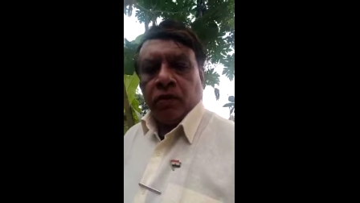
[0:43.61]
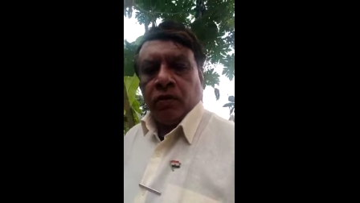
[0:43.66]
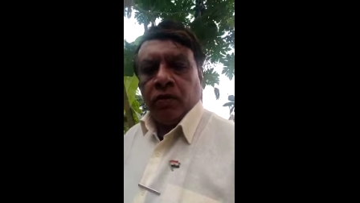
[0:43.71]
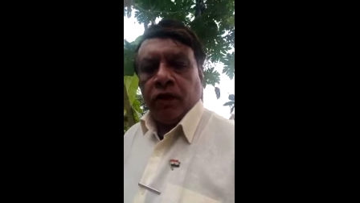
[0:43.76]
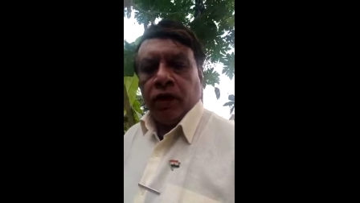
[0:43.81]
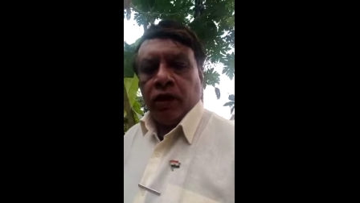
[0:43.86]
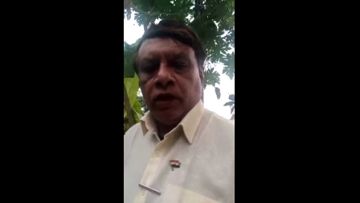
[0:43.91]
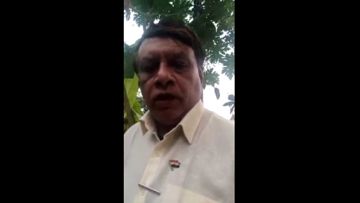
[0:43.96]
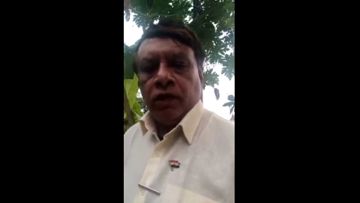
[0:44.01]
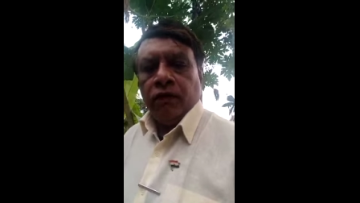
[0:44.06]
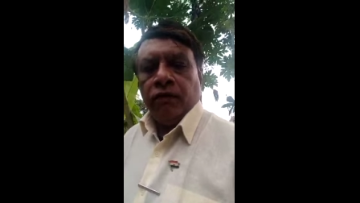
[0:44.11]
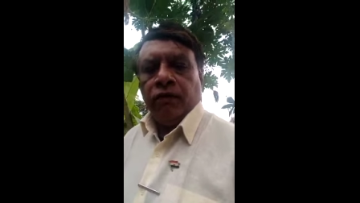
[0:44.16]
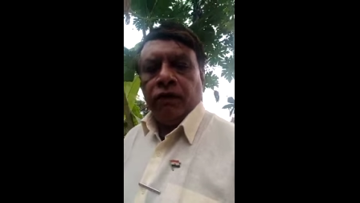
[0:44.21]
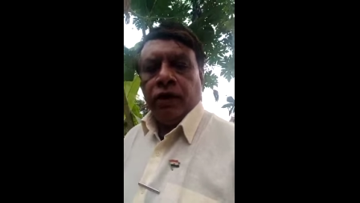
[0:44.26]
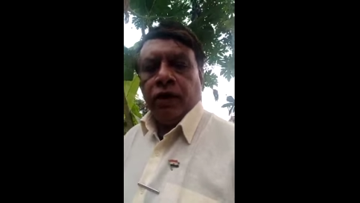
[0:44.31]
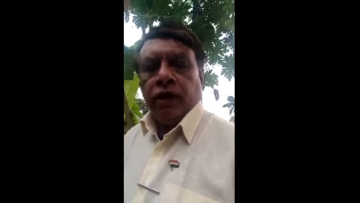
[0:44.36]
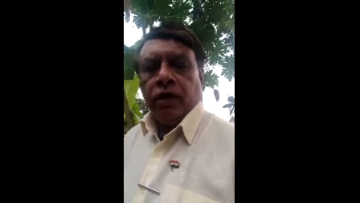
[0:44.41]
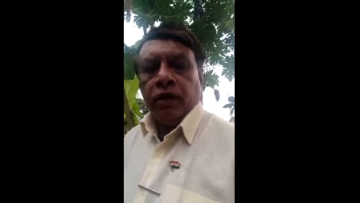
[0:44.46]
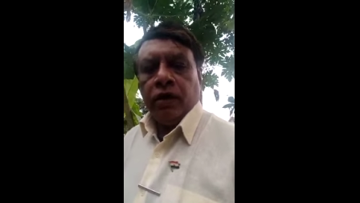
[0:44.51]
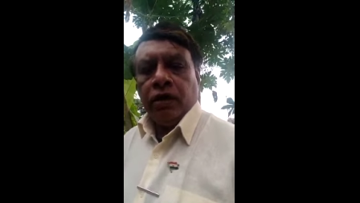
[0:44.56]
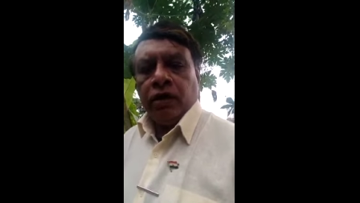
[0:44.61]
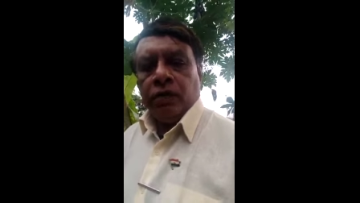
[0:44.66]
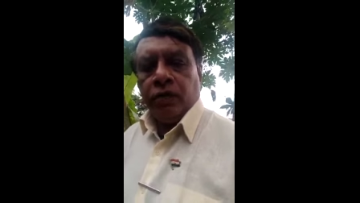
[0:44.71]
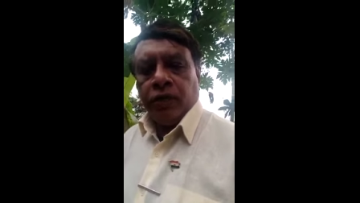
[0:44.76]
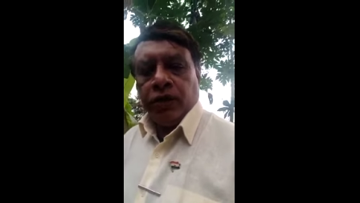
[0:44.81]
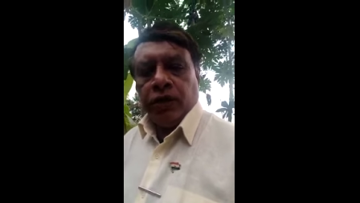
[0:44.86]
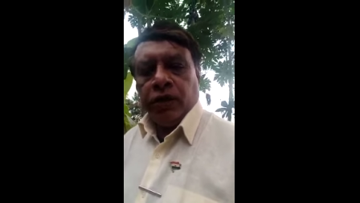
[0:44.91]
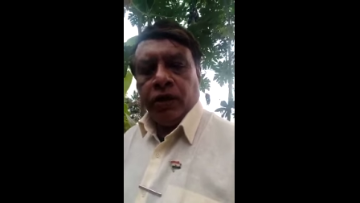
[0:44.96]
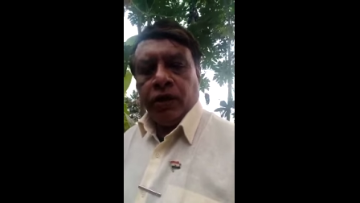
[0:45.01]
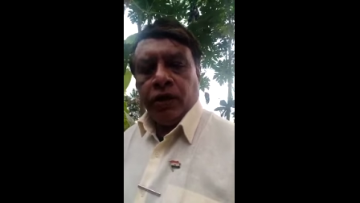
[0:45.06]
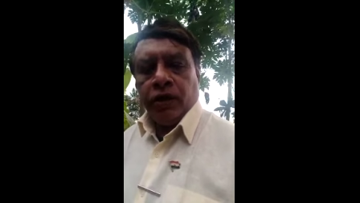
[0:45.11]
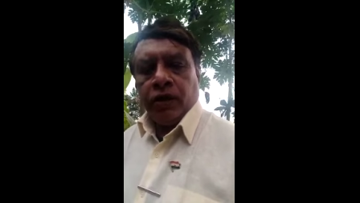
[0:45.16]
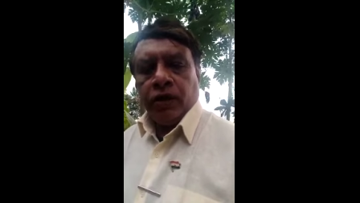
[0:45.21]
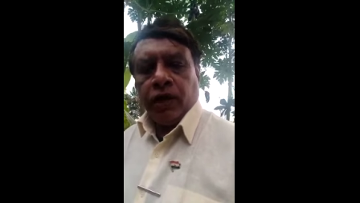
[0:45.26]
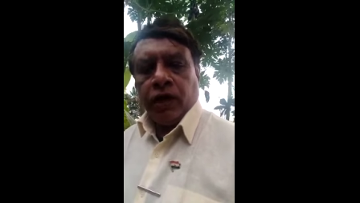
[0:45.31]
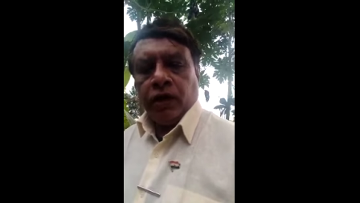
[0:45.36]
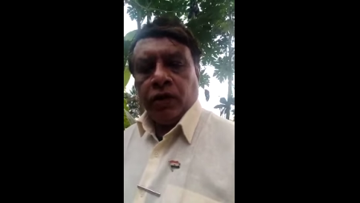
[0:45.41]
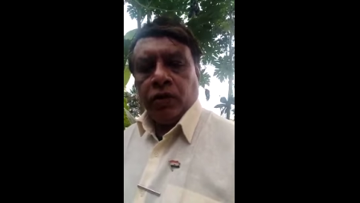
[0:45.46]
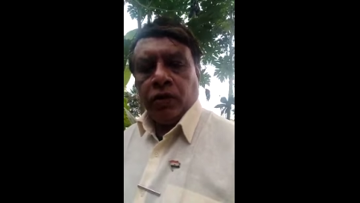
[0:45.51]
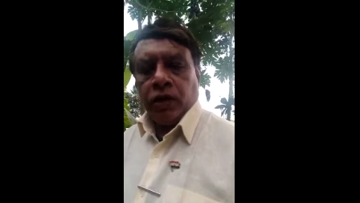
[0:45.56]
whereas every other species has
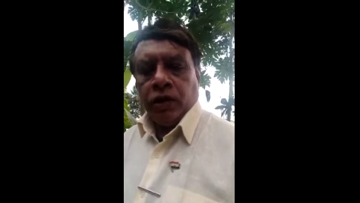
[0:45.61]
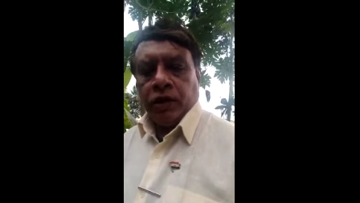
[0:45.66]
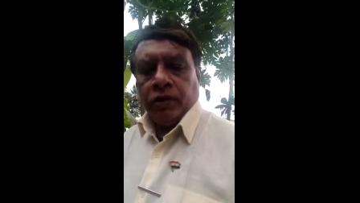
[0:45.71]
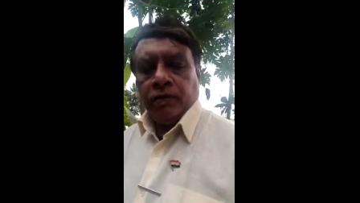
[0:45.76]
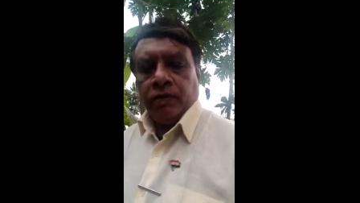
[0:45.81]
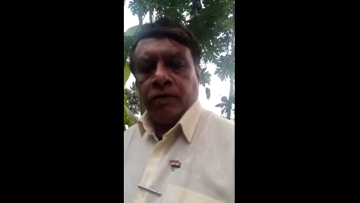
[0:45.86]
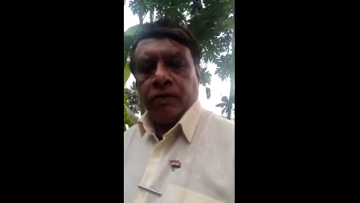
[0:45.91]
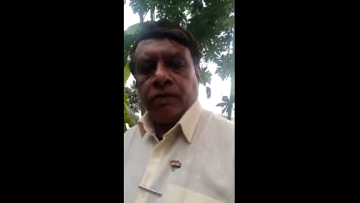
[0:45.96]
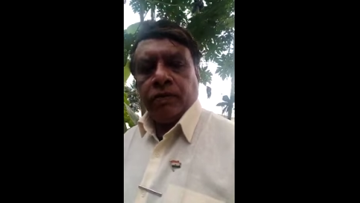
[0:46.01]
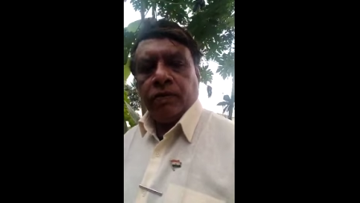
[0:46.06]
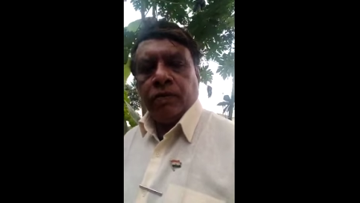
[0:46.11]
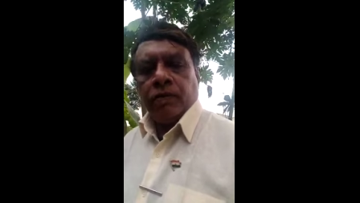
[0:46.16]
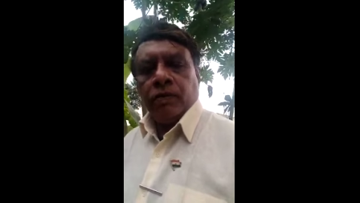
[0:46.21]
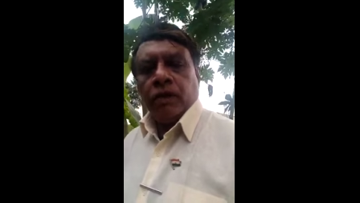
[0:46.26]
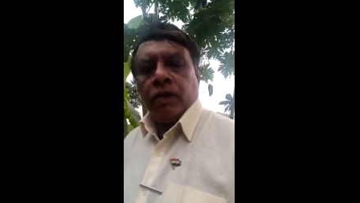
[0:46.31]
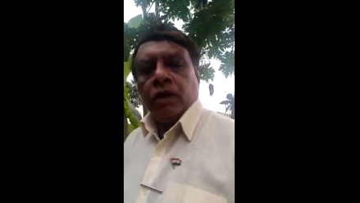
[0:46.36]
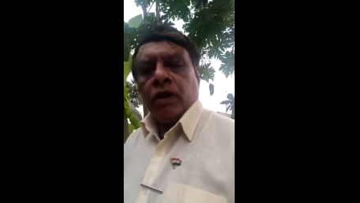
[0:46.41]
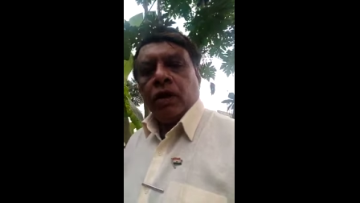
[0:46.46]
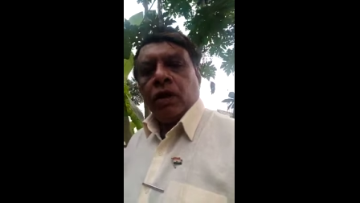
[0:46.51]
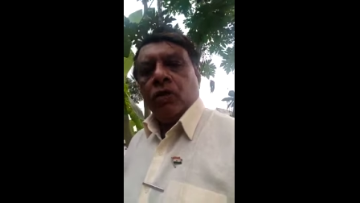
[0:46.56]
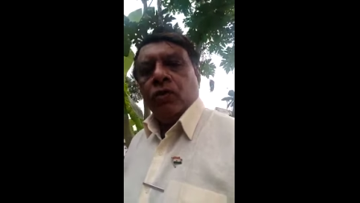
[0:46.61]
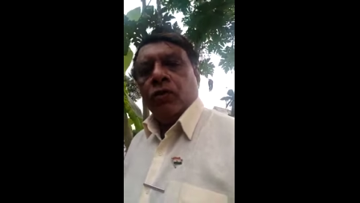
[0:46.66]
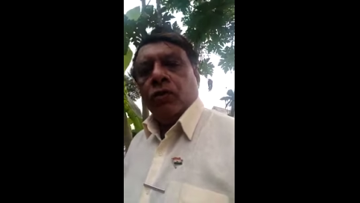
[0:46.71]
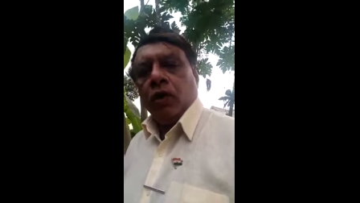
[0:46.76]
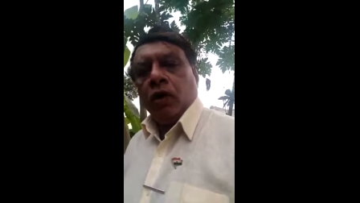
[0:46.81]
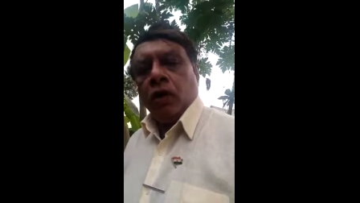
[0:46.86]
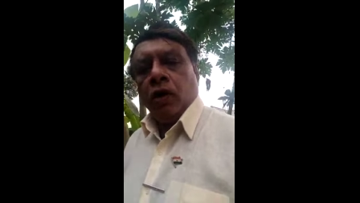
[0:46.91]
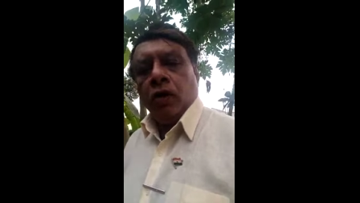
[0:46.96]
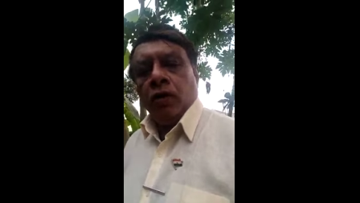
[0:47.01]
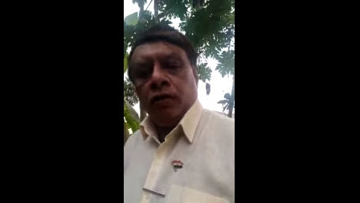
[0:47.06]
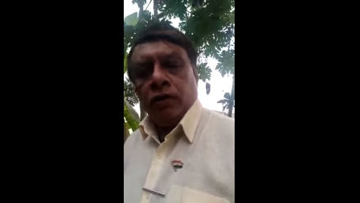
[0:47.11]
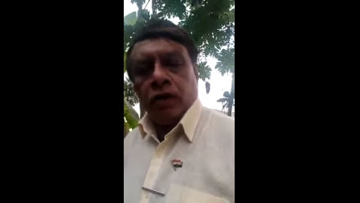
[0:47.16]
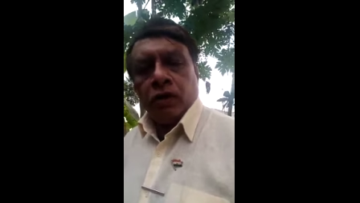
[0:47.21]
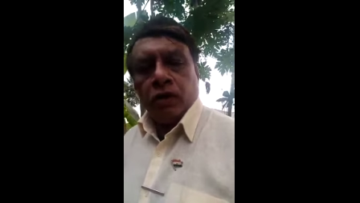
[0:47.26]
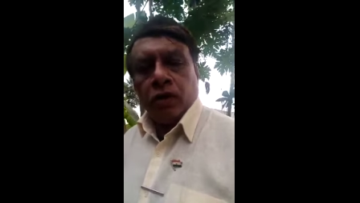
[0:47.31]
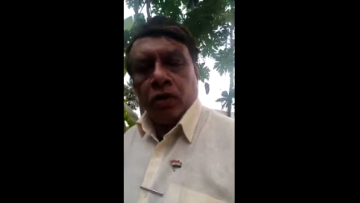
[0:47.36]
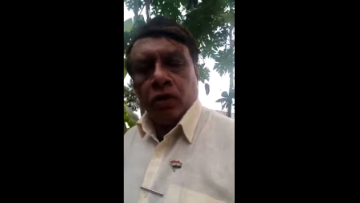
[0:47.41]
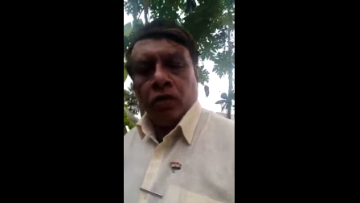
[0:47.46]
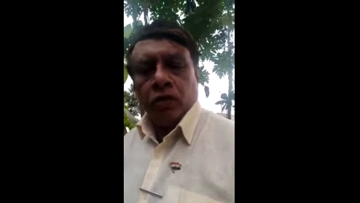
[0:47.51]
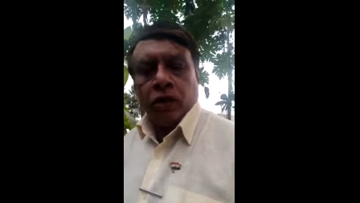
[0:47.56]
actually evolved
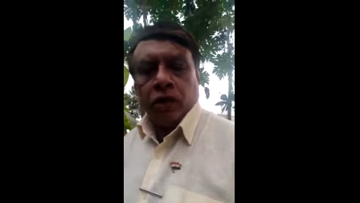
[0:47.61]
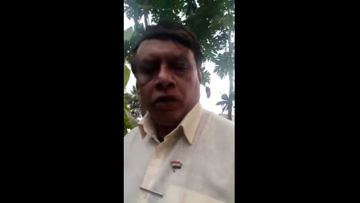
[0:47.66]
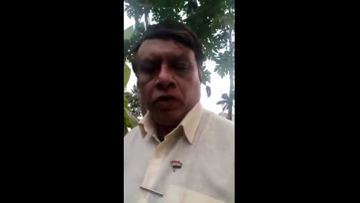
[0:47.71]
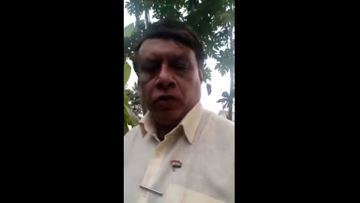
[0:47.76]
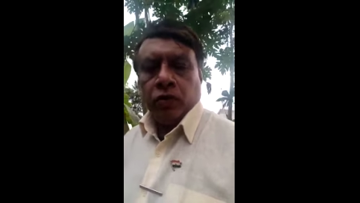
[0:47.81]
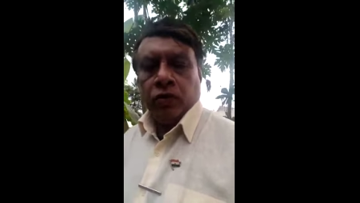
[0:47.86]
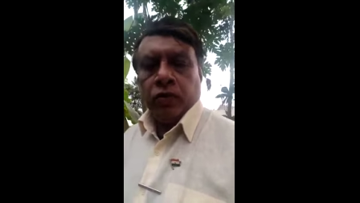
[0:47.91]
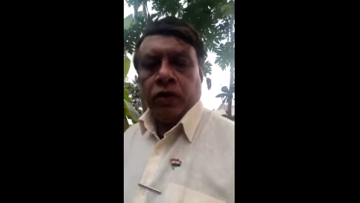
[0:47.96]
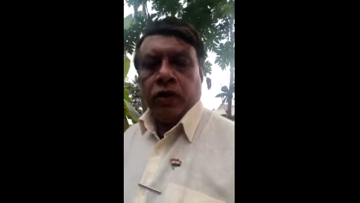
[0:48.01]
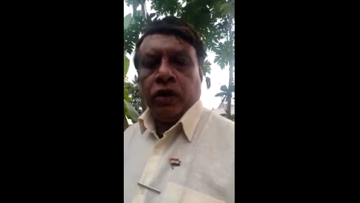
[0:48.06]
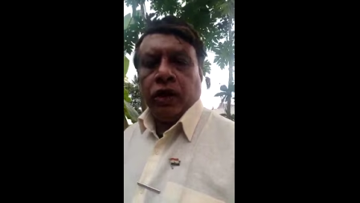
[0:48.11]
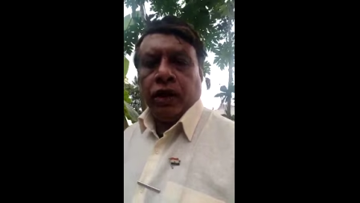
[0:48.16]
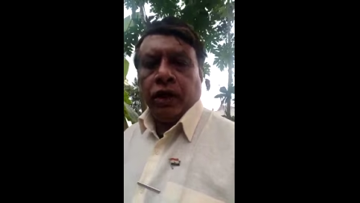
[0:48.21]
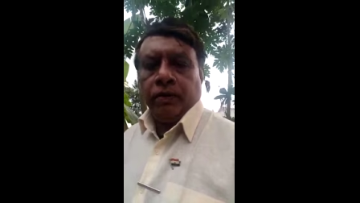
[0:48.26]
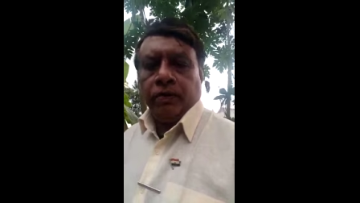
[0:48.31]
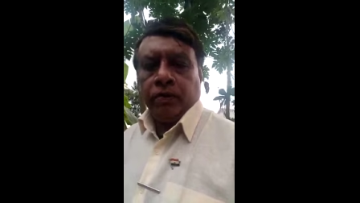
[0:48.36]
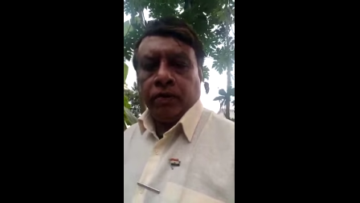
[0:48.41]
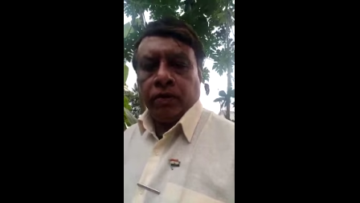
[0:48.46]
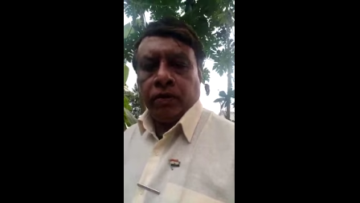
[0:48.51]
so much over time.